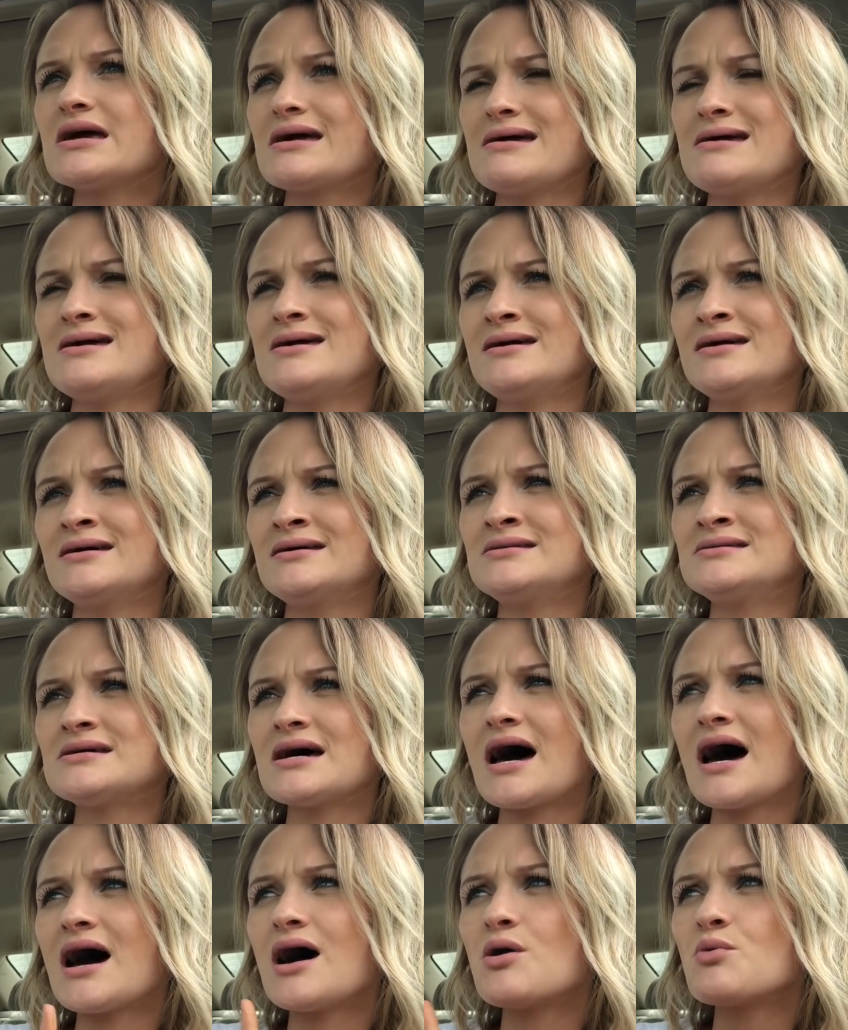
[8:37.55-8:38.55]
and
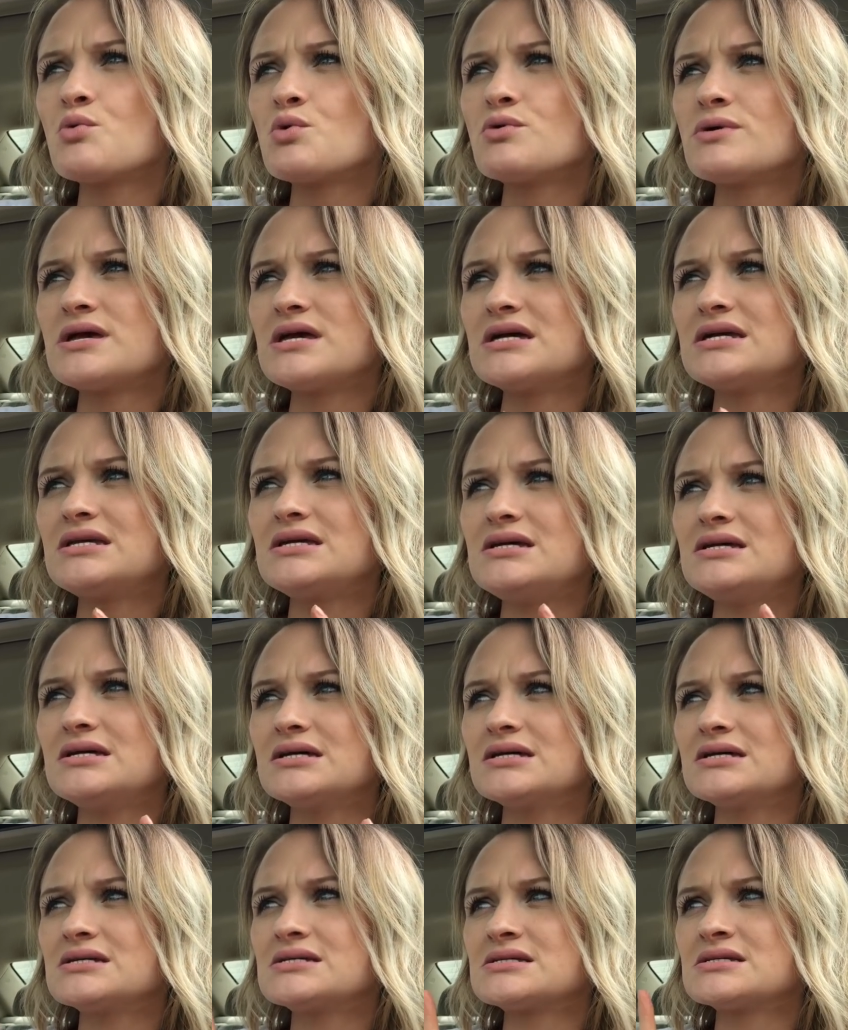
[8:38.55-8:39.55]
I will get
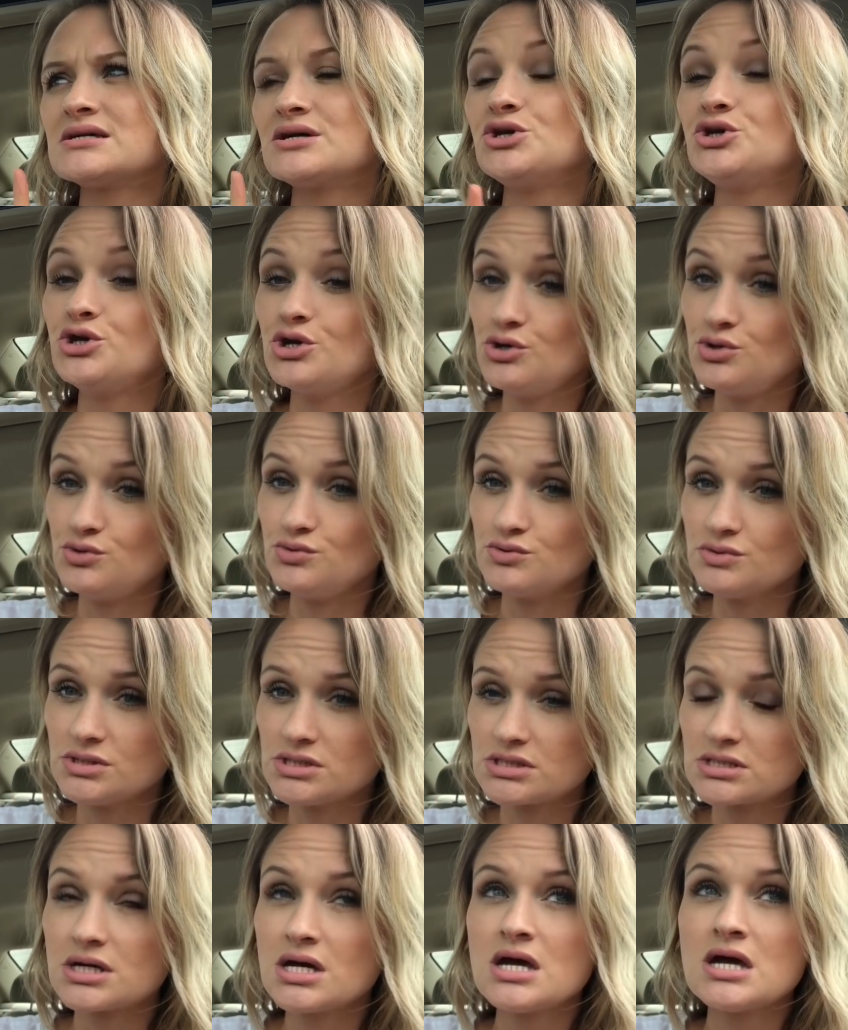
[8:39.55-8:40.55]
it
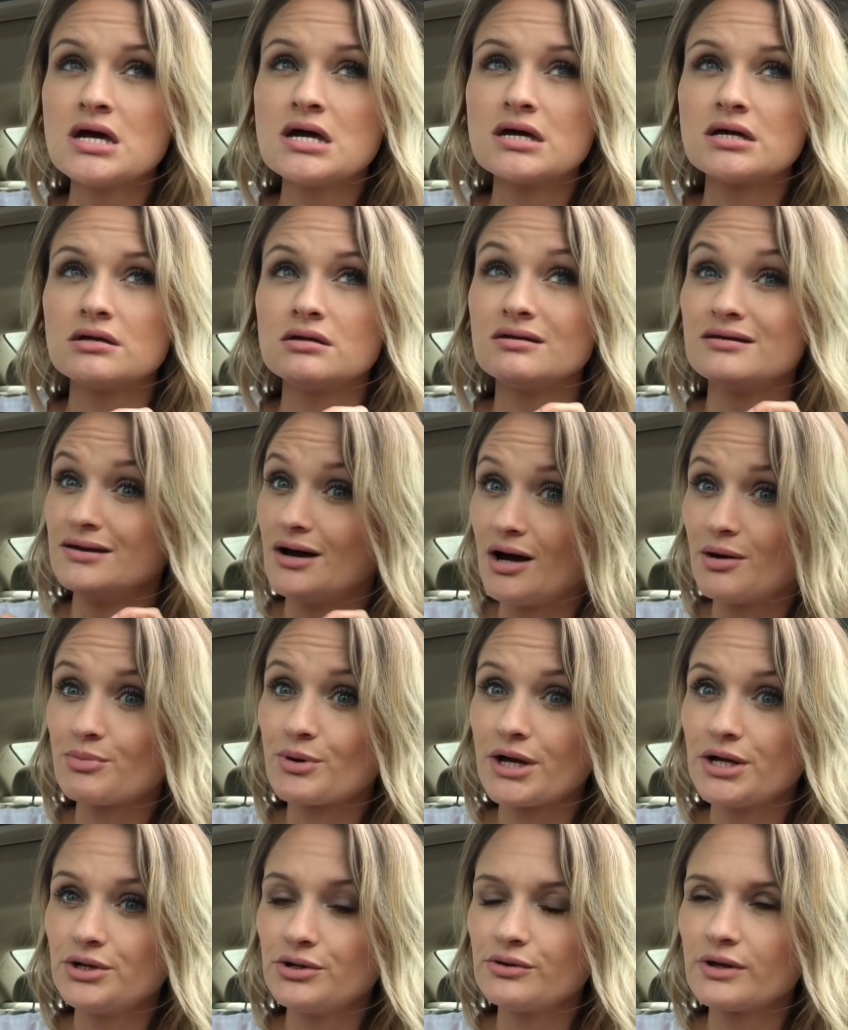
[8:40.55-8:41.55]
used, not
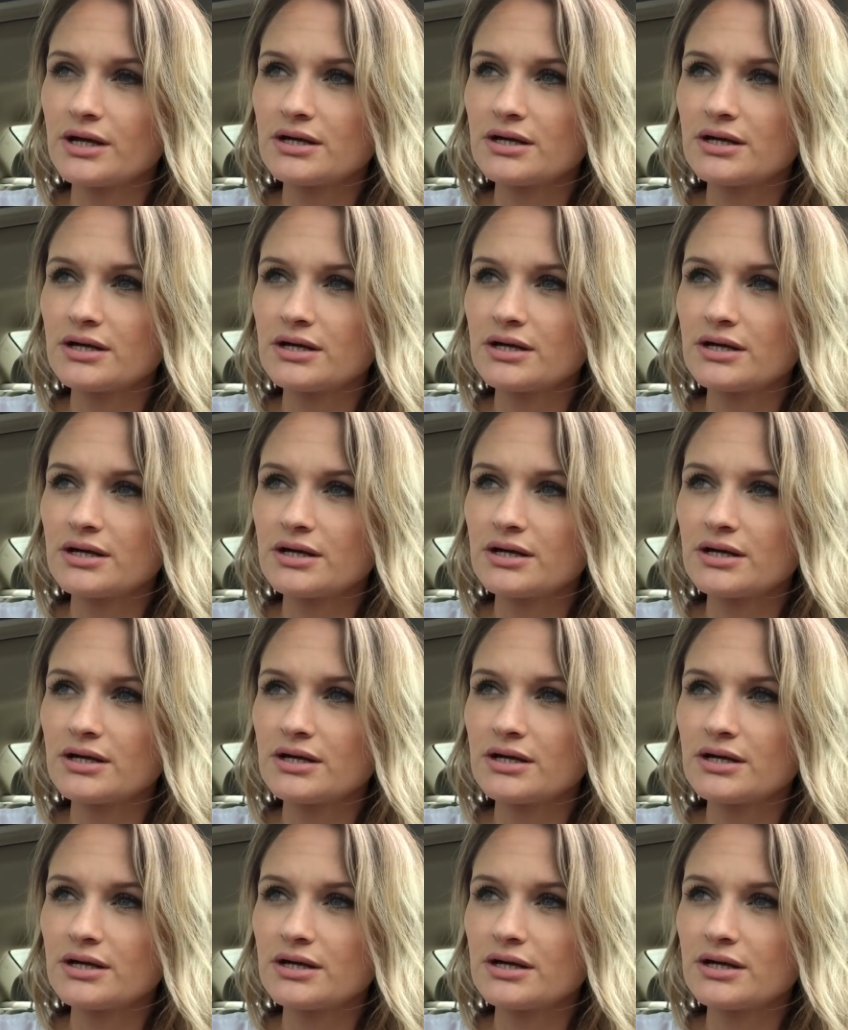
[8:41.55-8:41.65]
brand new.